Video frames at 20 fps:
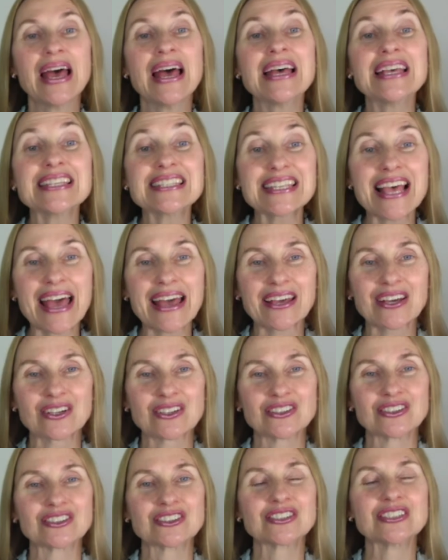
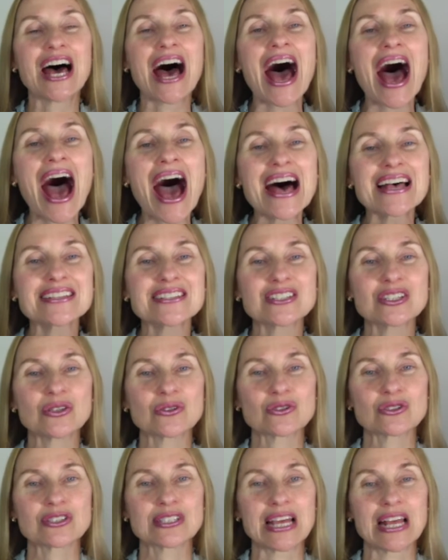Second, ask
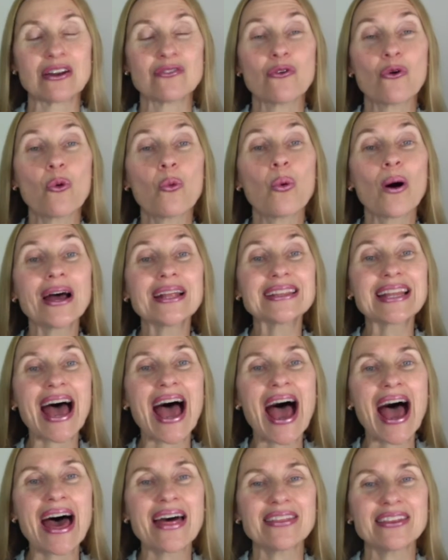yourself what
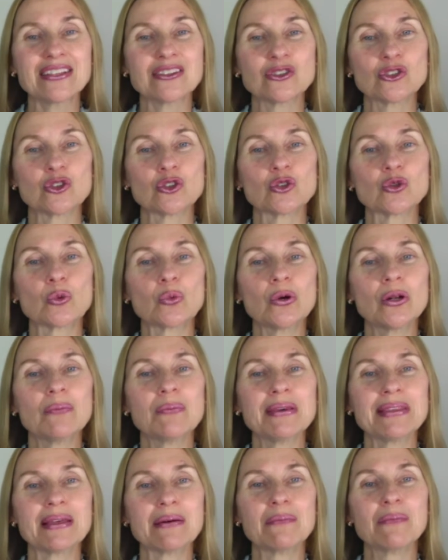attitude will
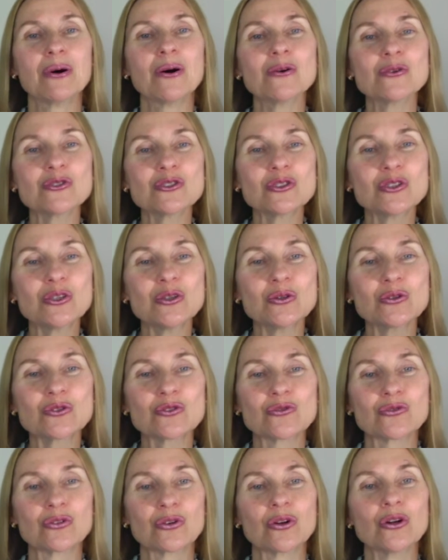be the most
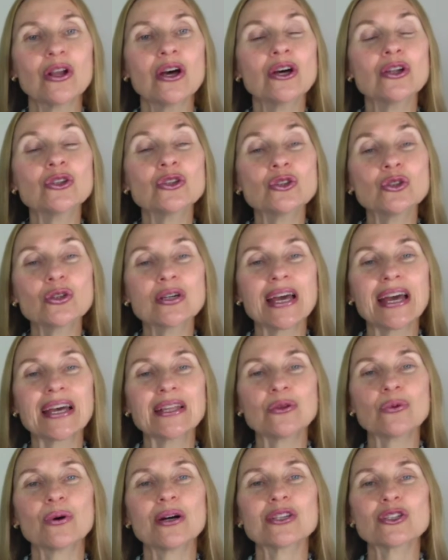useful to
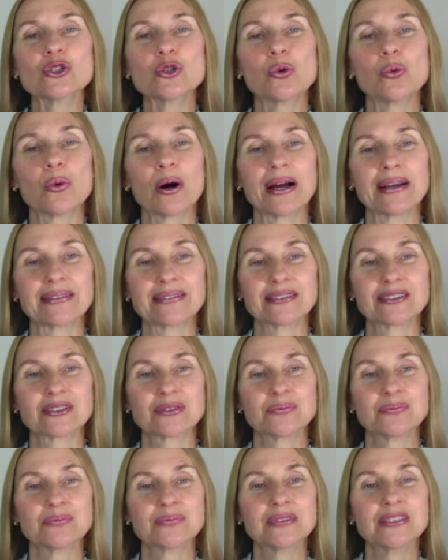get what you want.
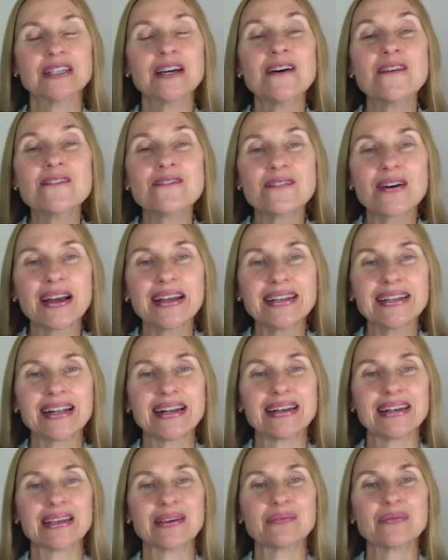
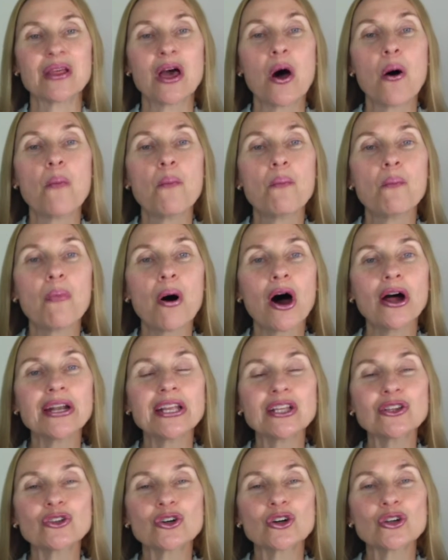Finally,
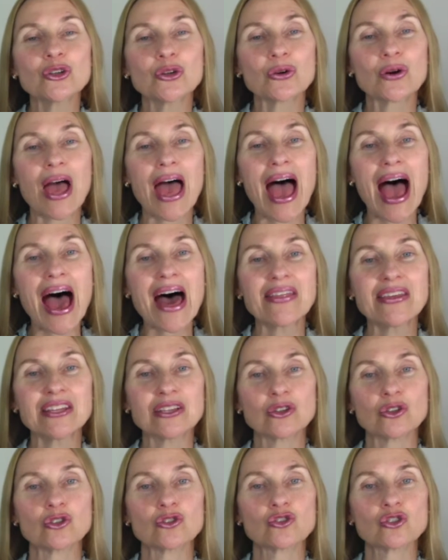monitor your
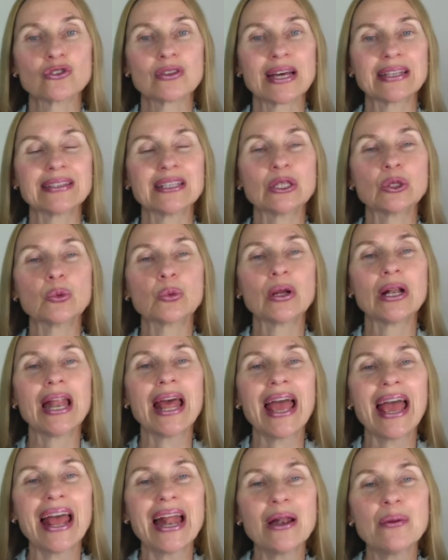attitude so that it will
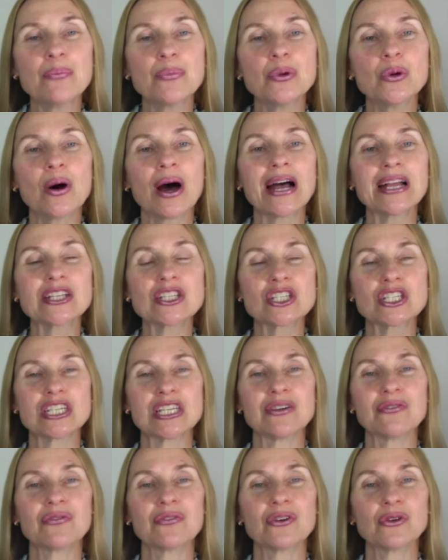help you
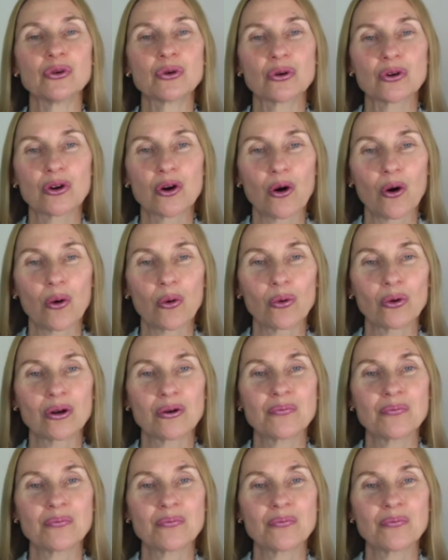achieve your goal.